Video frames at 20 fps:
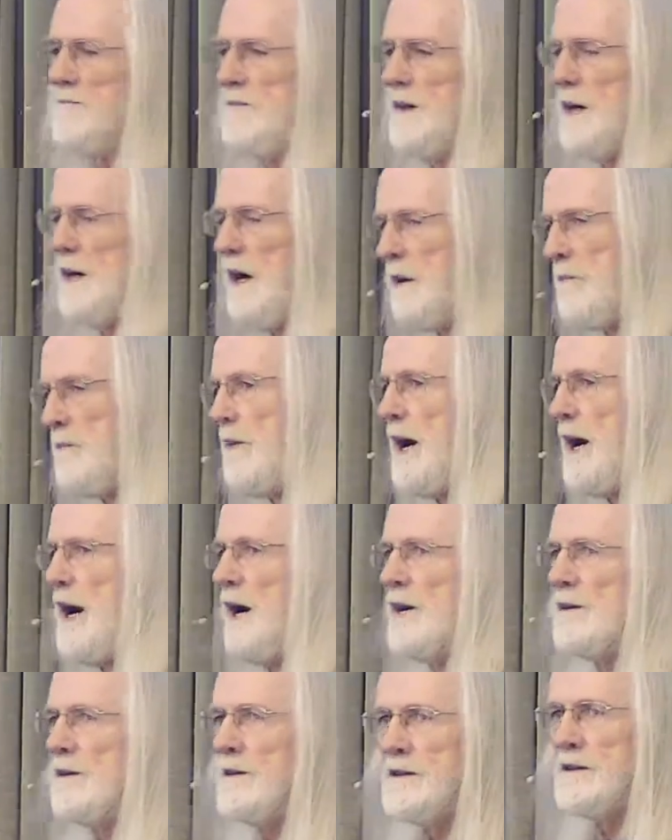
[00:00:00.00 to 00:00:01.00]

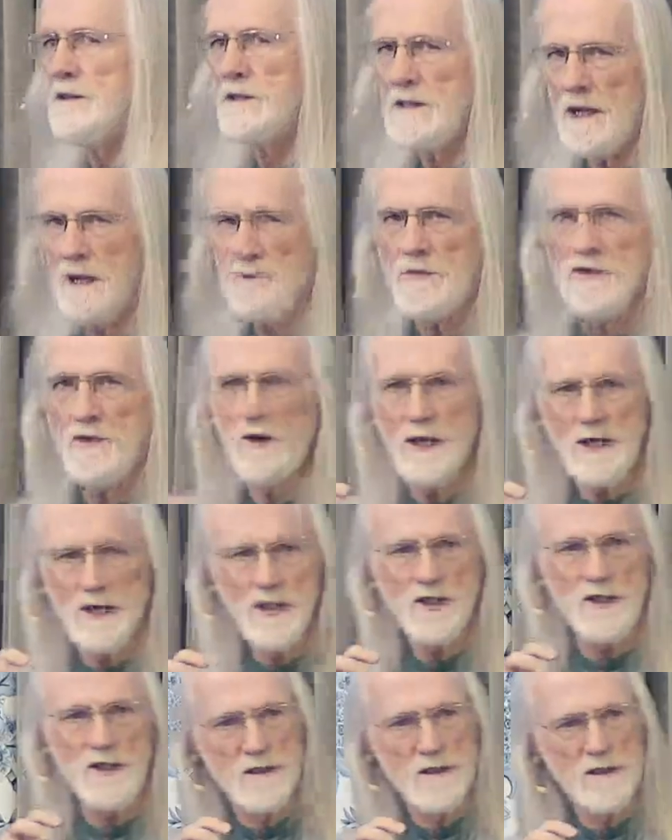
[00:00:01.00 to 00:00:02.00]
about
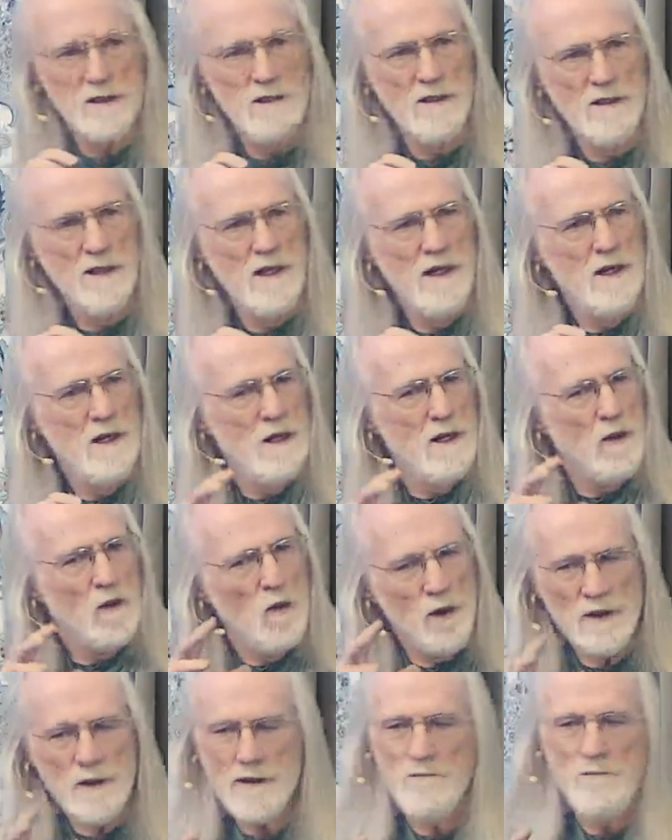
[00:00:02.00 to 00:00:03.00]
separation?
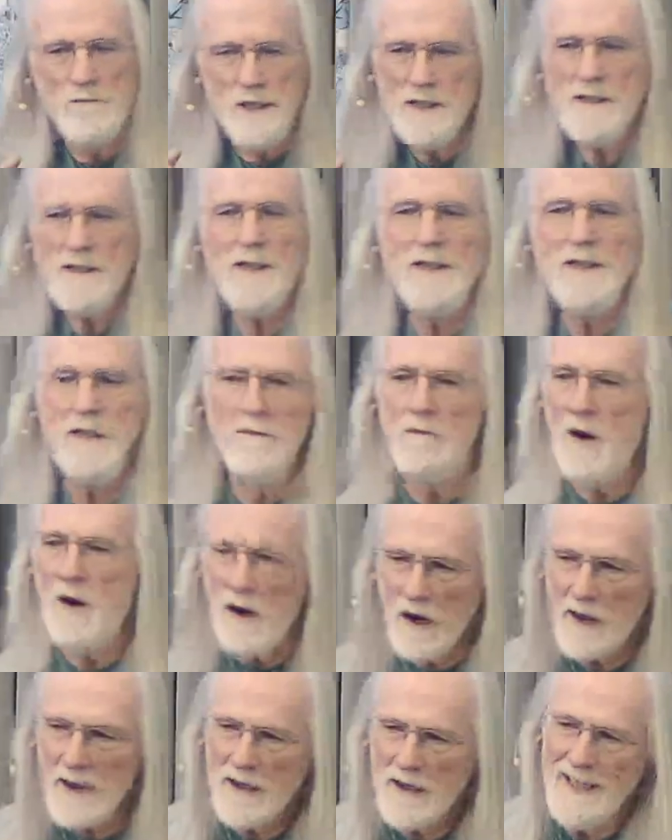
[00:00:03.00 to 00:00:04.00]
What's missing the
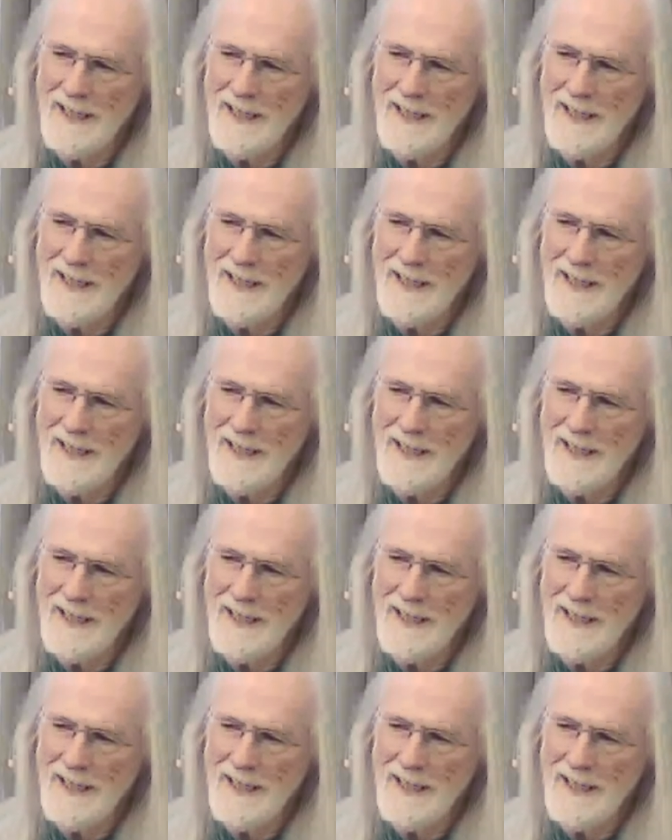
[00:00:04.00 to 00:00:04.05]
mark